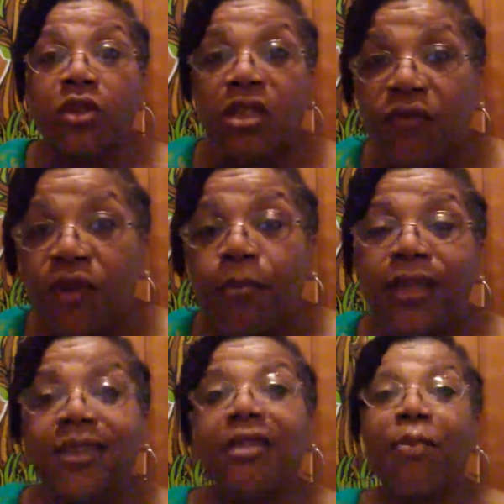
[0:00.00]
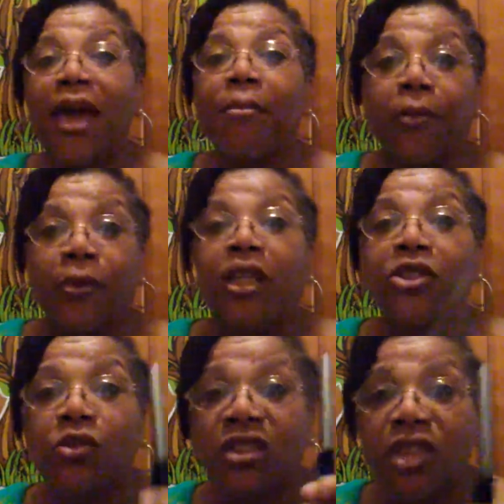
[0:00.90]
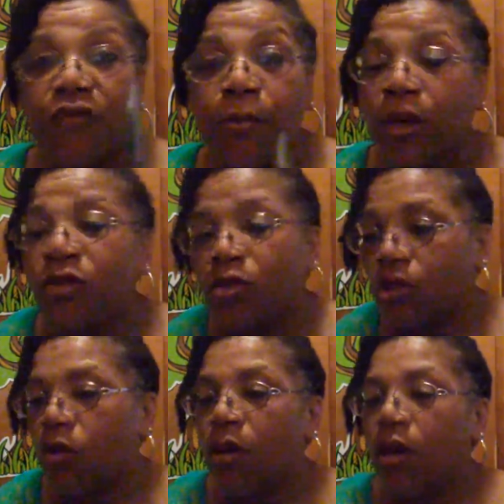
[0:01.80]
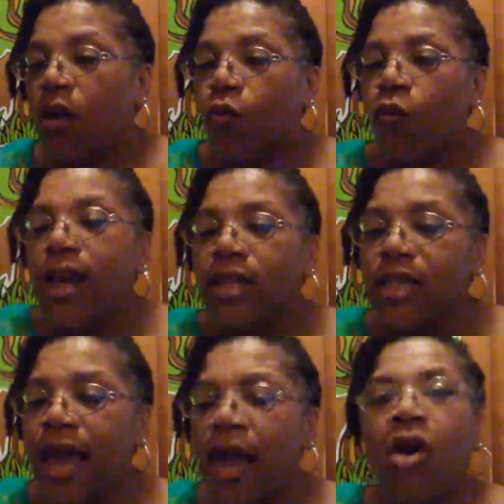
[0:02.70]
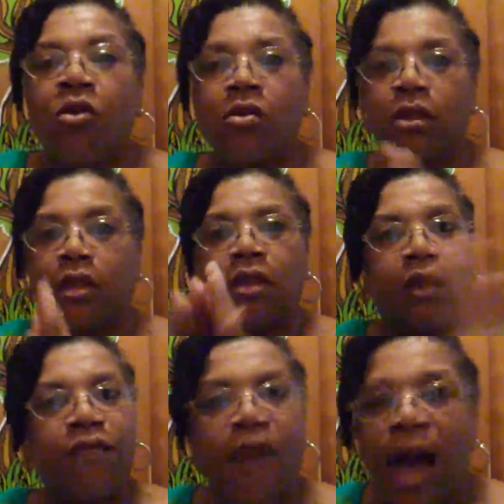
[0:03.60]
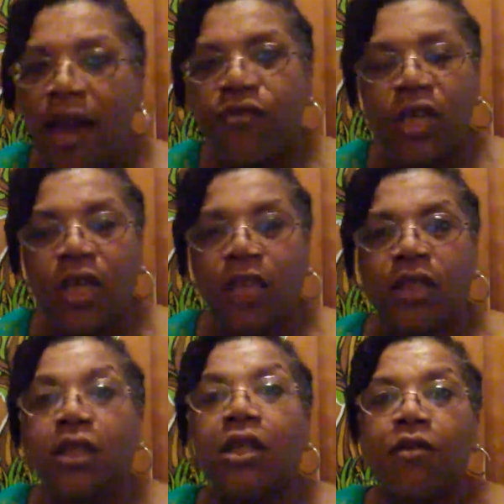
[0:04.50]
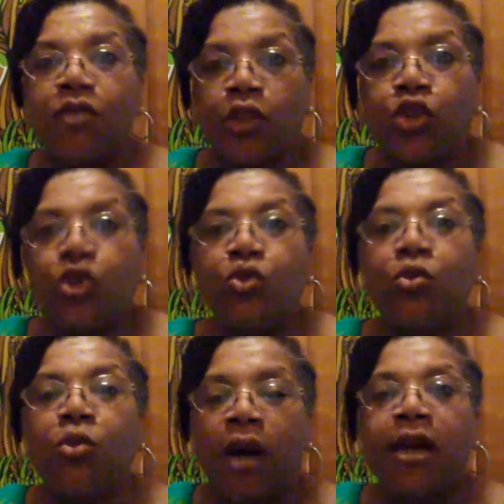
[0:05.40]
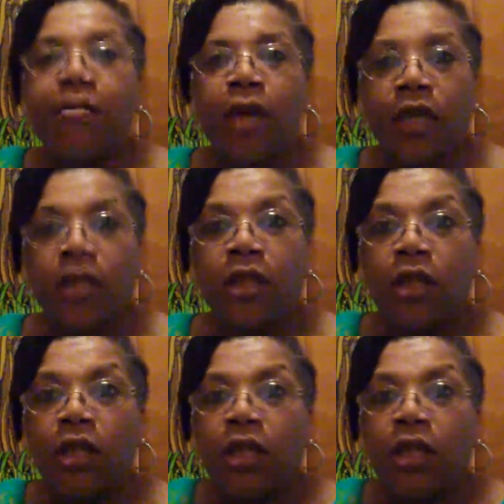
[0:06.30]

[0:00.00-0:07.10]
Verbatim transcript: yourself a piece of paper. Get yourself a pencil. Write down five things that you are committing